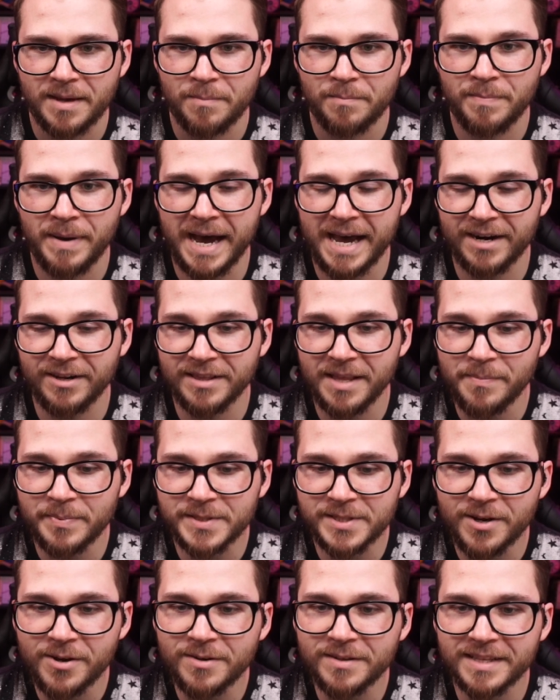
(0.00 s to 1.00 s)
battle
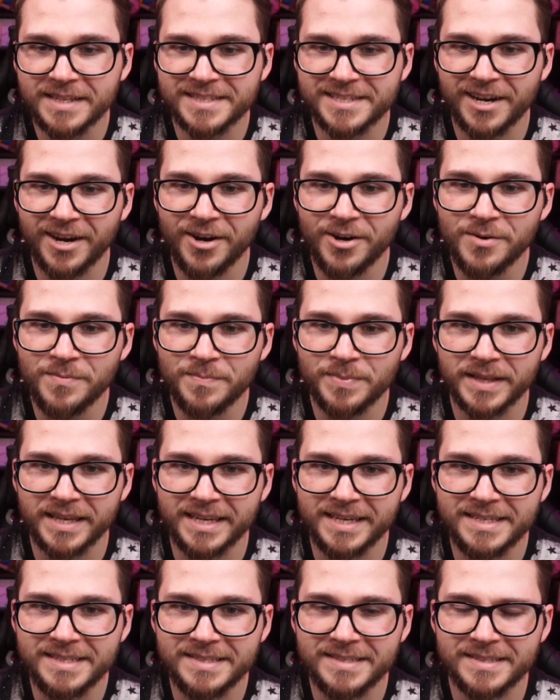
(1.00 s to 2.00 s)
episode? Let's go,
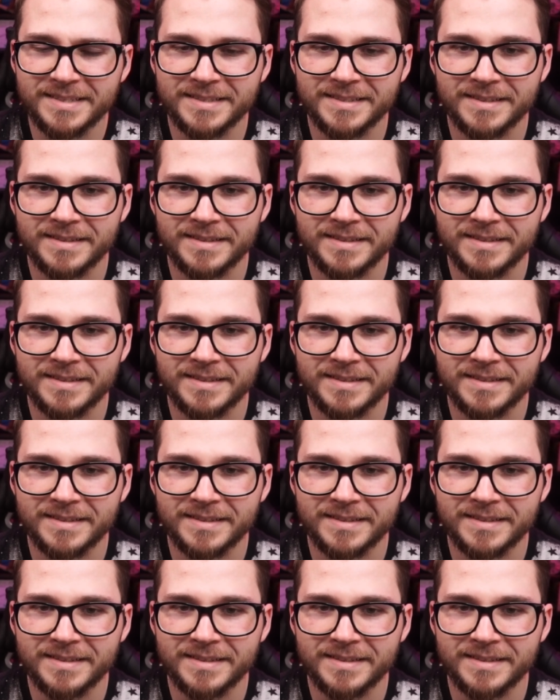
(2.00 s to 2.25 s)
please.